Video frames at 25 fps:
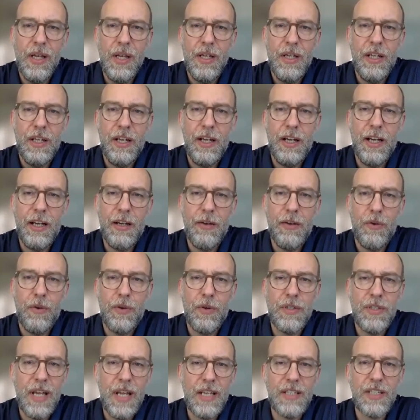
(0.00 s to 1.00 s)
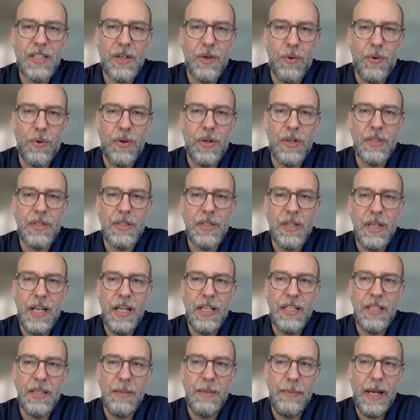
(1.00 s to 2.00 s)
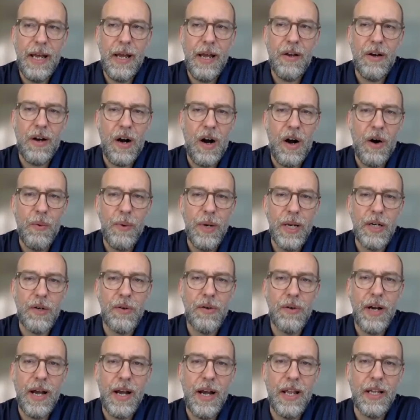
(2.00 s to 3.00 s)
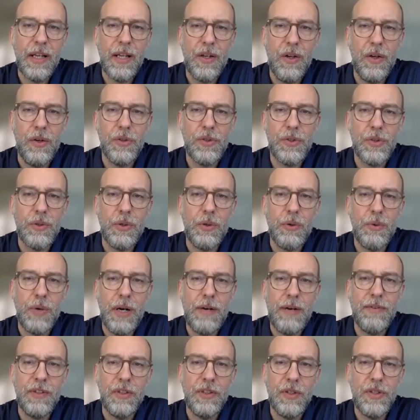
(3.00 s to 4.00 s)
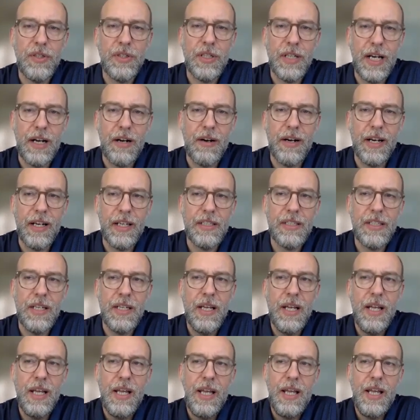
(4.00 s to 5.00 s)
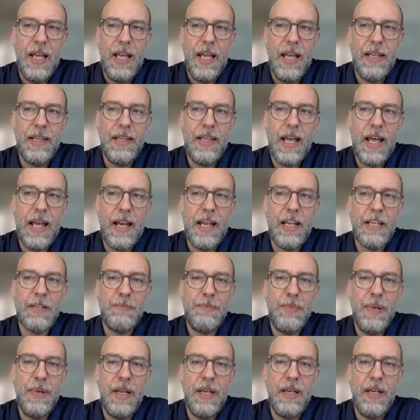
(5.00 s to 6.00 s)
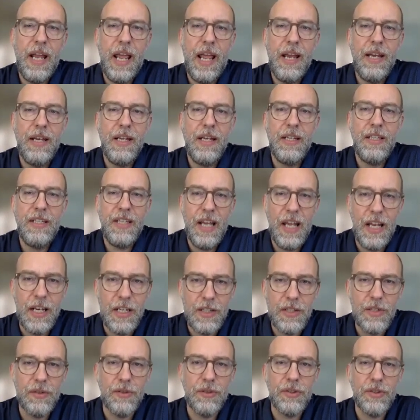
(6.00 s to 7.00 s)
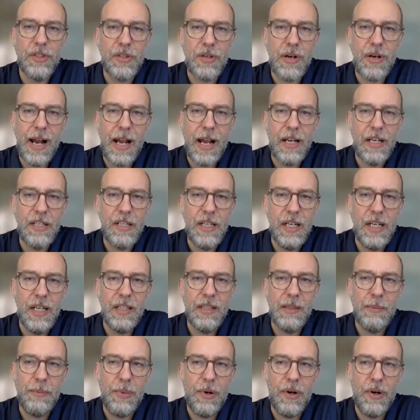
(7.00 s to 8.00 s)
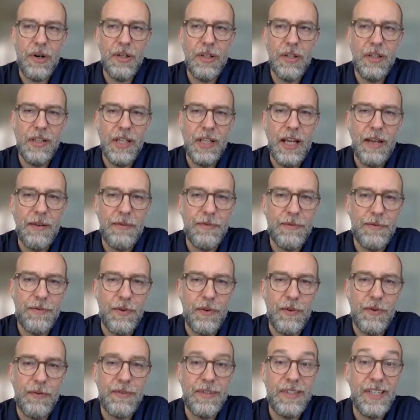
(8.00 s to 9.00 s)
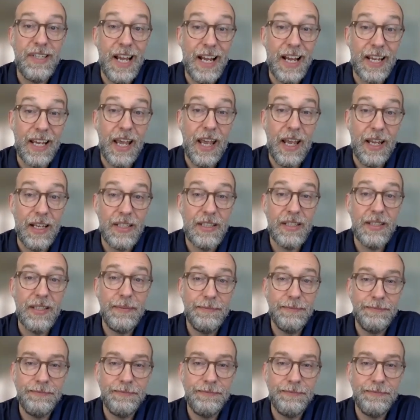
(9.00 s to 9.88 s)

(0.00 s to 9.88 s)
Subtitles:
or test scores. It's about, are we creating cultural revolutionaries? And that has been an intentional strategy on the part of the left for decades.